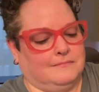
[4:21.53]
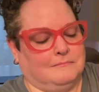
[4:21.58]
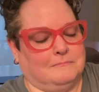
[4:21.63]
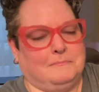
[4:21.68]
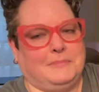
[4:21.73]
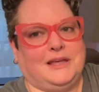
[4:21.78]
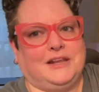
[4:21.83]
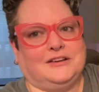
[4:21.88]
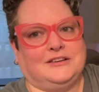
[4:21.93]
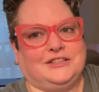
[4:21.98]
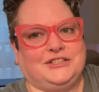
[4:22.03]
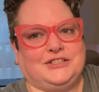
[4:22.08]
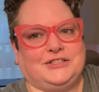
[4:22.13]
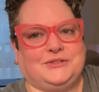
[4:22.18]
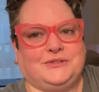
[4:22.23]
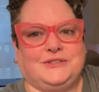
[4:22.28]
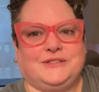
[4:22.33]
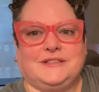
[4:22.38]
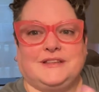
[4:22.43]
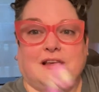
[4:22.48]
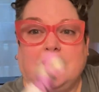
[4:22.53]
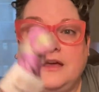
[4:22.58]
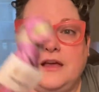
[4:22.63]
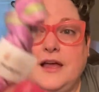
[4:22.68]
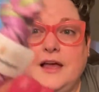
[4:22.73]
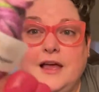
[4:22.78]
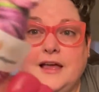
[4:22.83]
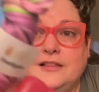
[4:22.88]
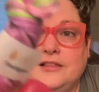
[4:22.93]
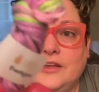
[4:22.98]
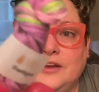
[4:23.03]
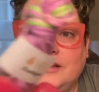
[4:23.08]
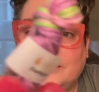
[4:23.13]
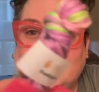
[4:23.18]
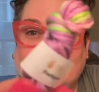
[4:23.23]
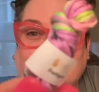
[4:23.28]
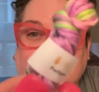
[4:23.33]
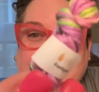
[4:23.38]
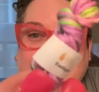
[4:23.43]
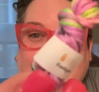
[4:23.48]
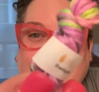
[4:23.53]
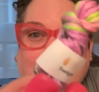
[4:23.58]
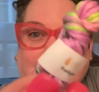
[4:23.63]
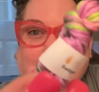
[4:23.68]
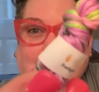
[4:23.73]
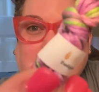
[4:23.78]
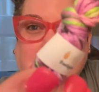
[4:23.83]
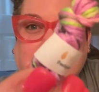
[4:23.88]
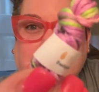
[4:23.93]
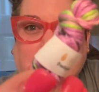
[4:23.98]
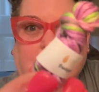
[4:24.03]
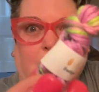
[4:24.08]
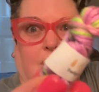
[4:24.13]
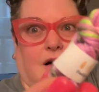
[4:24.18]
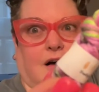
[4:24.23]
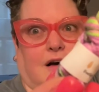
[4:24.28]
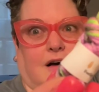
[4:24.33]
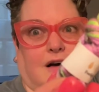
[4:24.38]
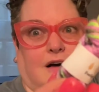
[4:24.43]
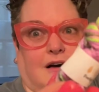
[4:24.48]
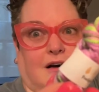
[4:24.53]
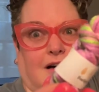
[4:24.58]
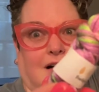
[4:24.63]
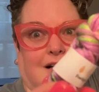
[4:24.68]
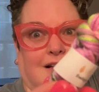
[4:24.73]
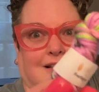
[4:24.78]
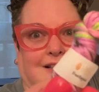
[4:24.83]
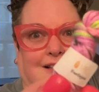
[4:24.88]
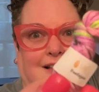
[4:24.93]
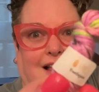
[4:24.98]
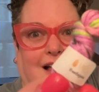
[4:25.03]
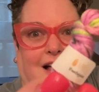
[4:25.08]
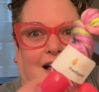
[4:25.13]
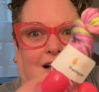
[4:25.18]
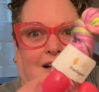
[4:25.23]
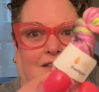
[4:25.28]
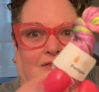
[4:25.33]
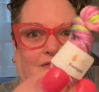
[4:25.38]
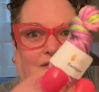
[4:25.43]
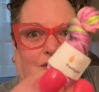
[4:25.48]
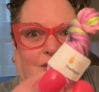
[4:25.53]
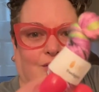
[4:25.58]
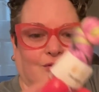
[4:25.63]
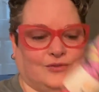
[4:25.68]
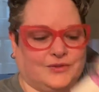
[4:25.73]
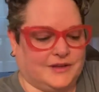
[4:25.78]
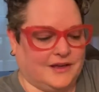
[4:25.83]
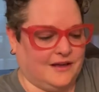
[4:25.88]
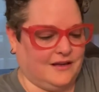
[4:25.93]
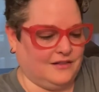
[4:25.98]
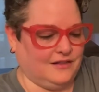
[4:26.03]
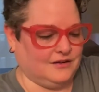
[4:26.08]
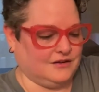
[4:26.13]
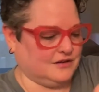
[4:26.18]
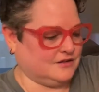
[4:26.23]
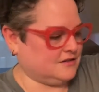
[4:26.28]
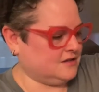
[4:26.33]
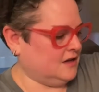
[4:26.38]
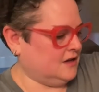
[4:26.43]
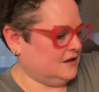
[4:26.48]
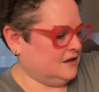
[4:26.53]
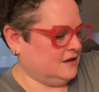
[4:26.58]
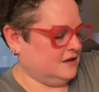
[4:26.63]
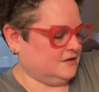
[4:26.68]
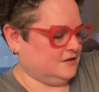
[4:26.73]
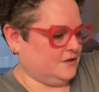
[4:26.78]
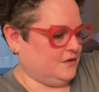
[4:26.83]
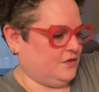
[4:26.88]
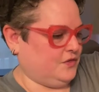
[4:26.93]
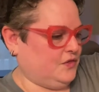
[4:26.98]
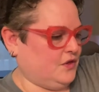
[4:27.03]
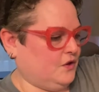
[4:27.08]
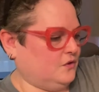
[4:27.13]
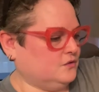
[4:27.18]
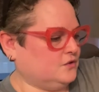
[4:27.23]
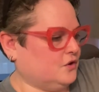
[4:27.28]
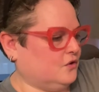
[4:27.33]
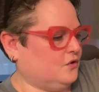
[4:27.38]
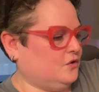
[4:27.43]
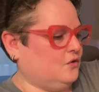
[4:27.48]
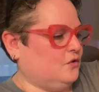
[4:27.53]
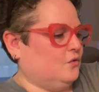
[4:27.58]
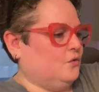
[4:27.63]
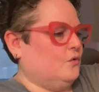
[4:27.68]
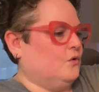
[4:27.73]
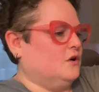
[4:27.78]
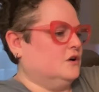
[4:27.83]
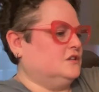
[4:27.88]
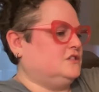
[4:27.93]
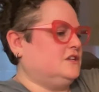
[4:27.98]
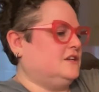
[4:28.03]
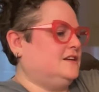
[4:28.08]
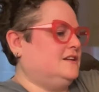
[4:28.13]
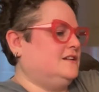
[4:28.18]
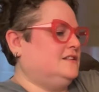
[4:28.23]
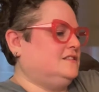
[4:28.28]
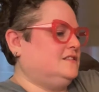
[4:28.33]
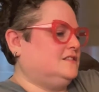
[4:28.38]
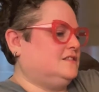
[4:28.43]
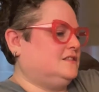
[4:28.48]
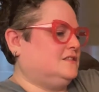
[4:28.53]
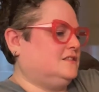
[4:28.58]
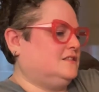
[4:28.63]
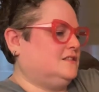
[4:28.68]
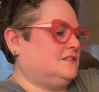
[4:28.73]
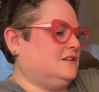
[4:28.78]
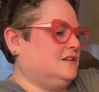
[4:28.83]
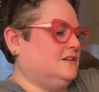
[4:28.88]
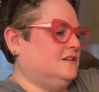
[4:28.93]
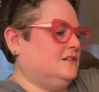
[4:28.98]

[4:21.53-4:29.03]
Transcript: Beetlejuice. And look at those colors. Oh, love those colors. So those are gorgeous.